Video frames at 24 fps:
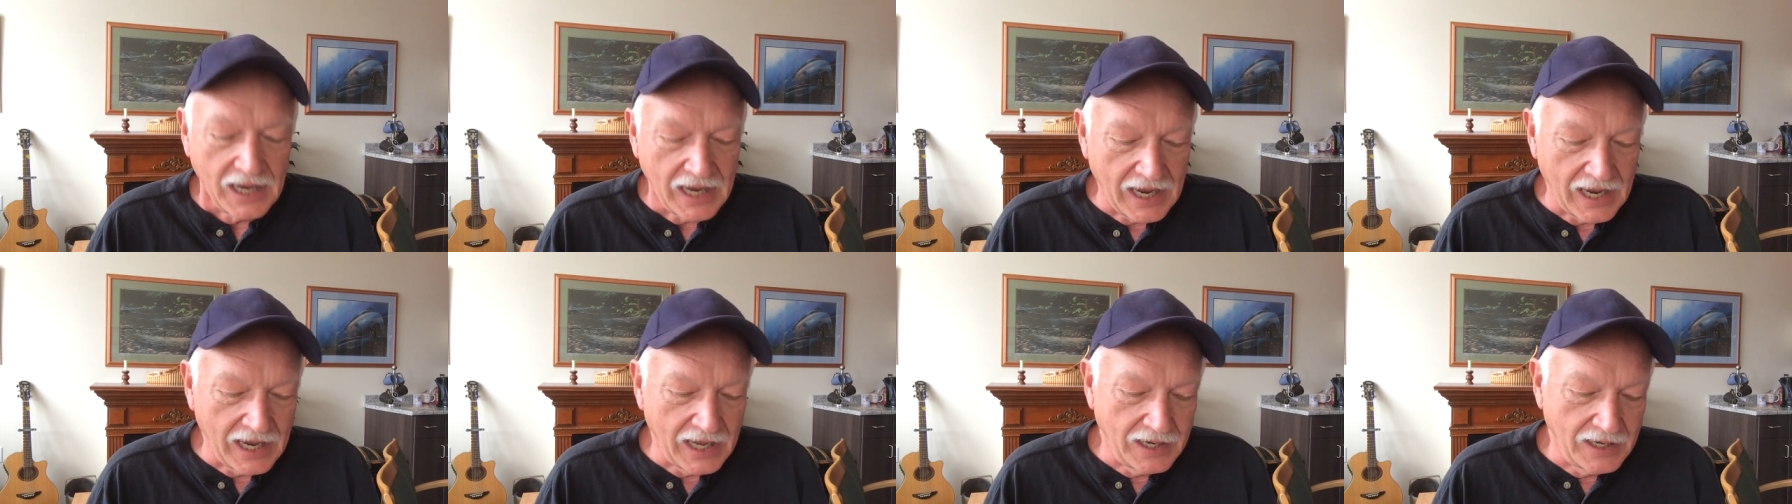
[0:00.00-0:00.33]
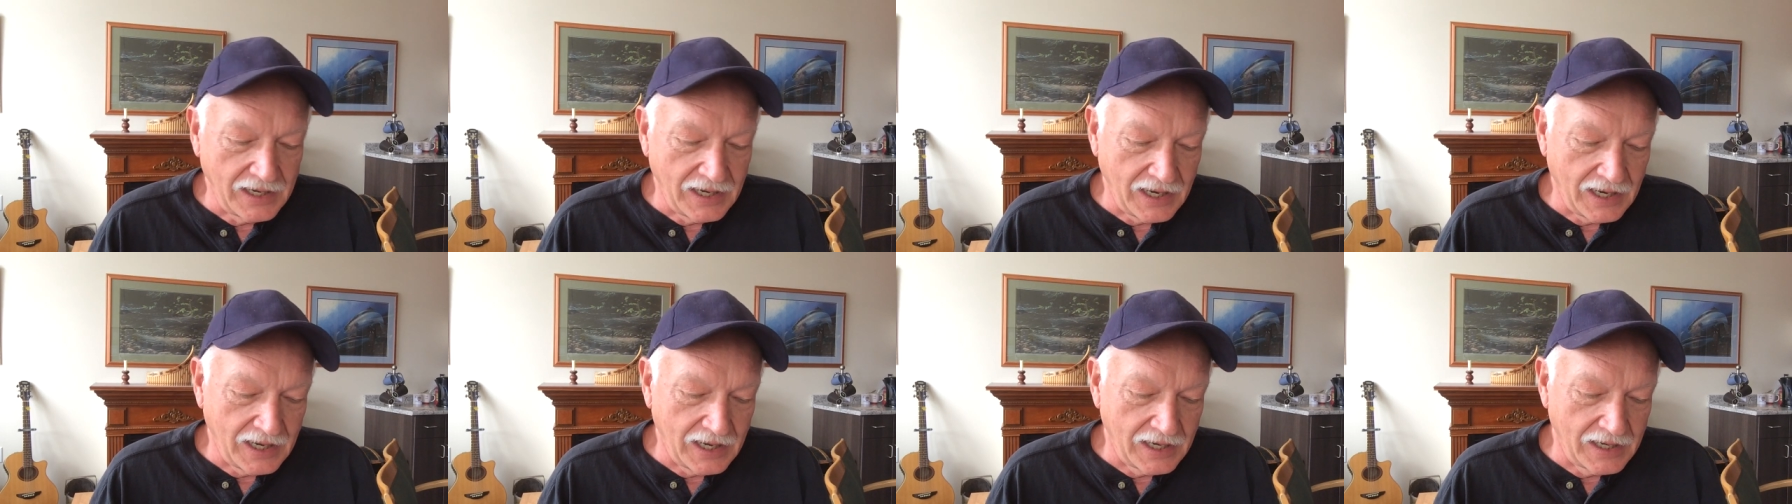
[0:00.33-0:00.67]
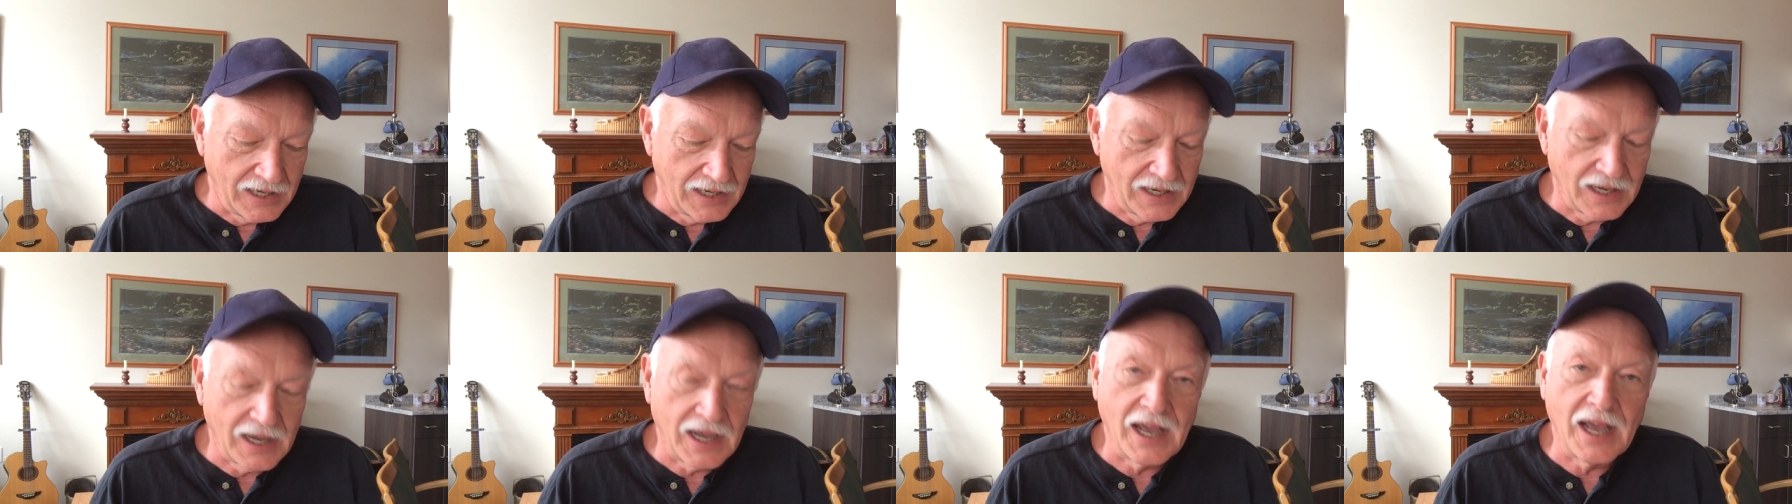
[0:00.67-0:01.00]

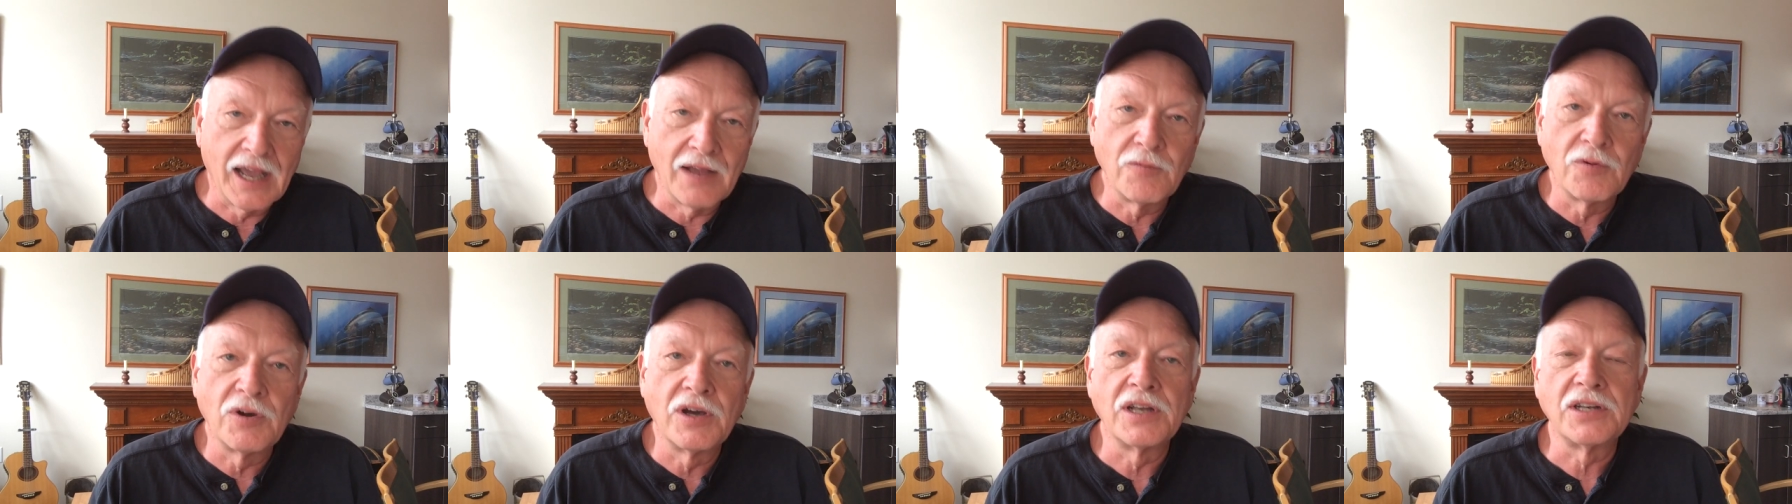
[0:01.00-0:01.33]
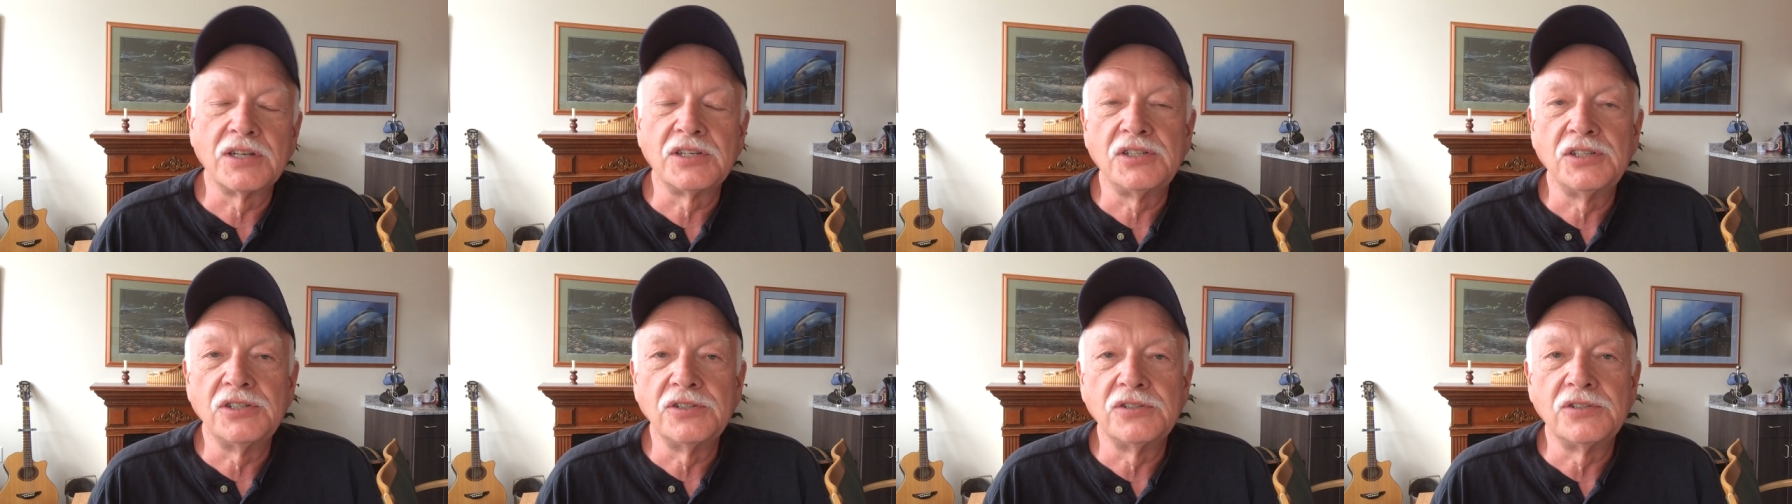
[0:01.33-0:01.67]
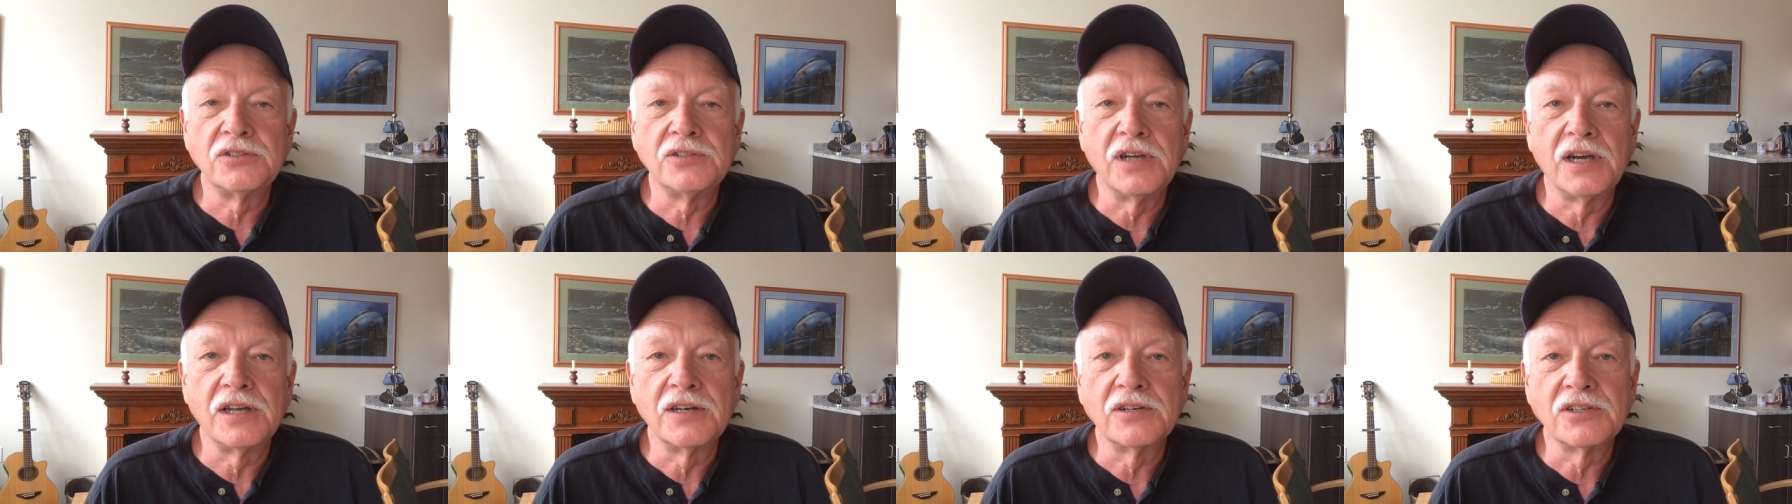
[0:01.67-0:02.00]
And I want you
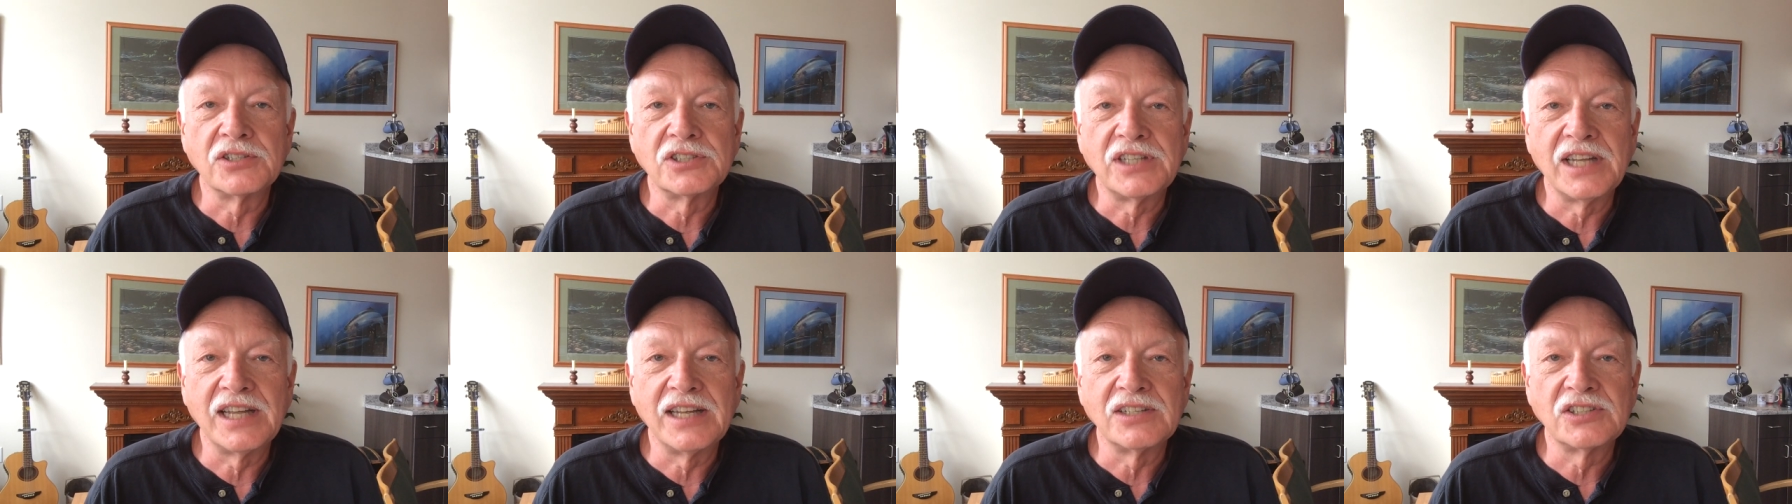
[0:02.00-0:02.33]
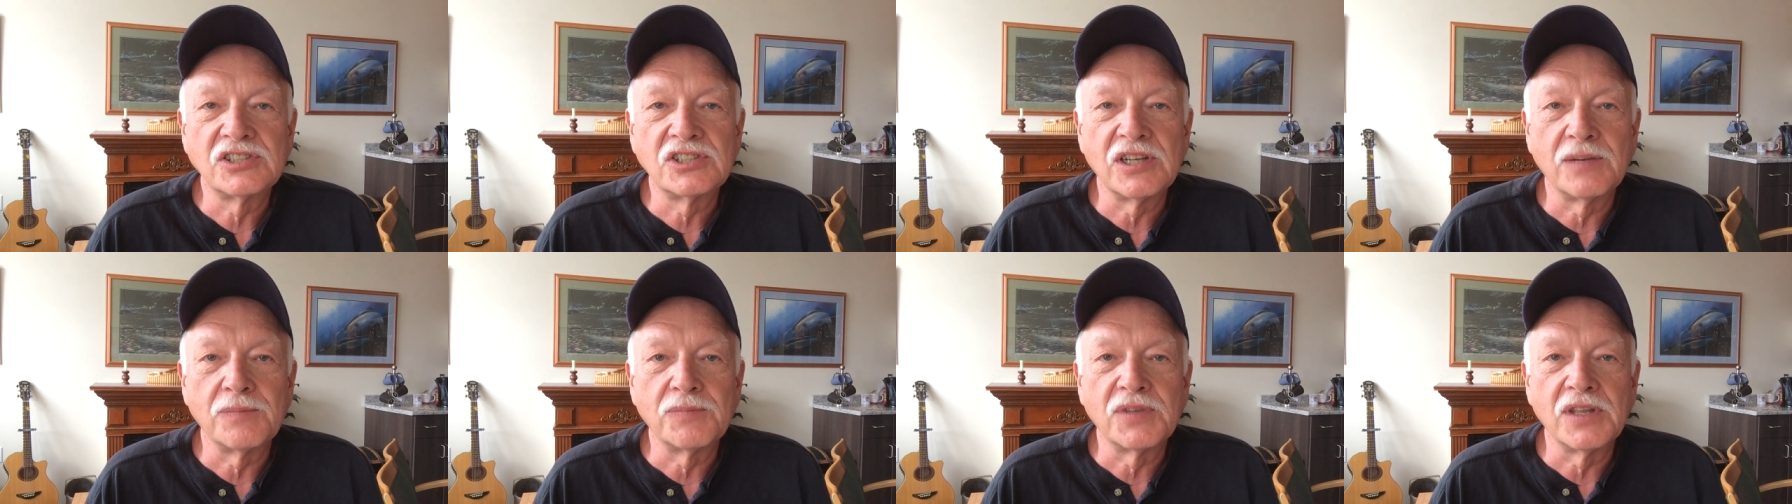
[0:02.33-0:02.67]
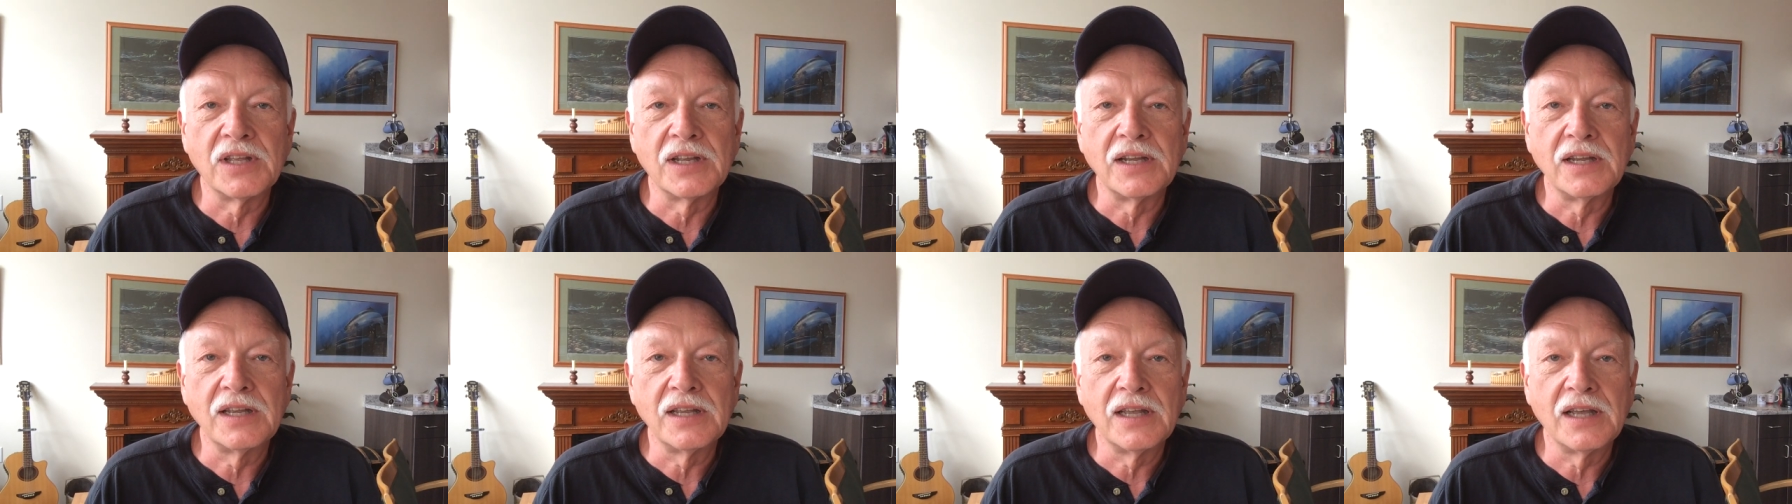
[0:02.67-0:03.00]
to understand
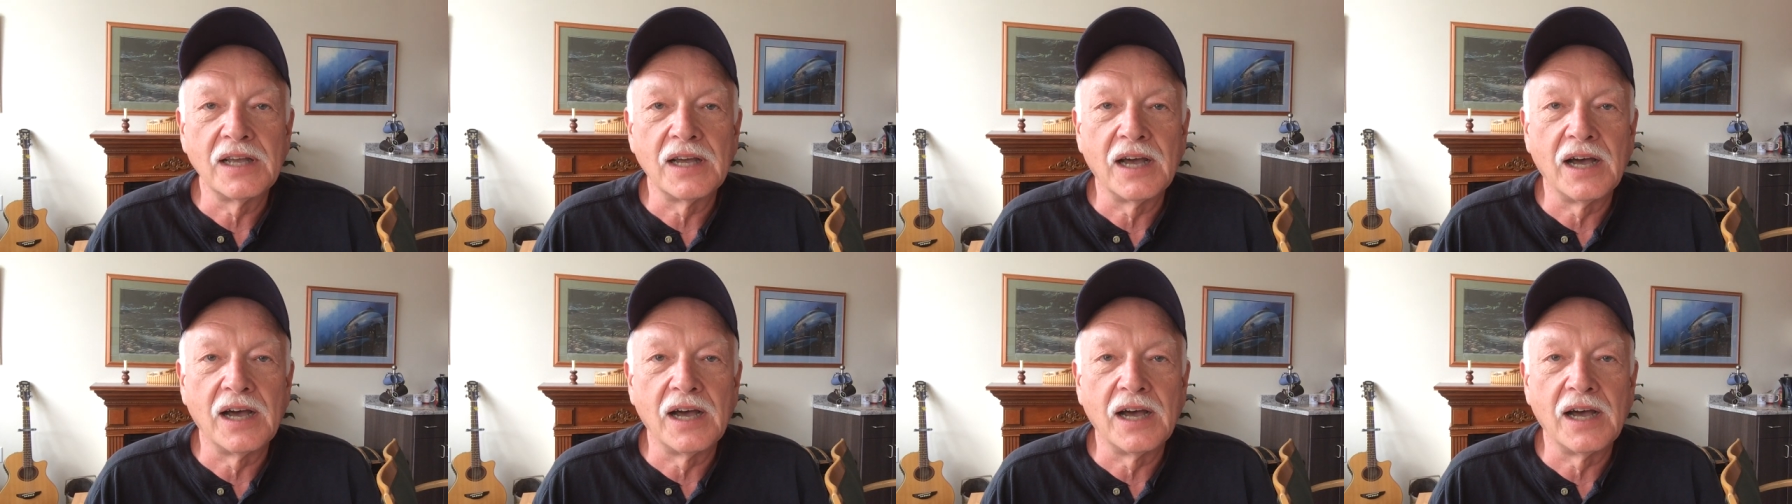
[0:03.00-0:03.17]
something.